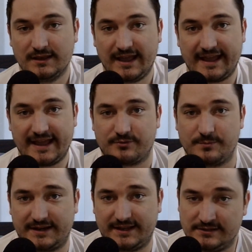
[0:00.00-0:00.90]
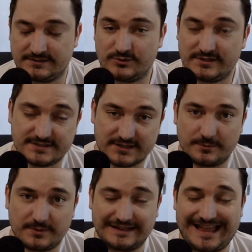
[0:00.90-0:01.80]
Hey everybody, so this is going to
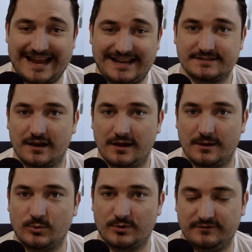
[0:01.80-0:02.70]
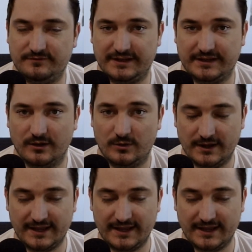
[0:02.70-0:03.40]
be the last onboarding video,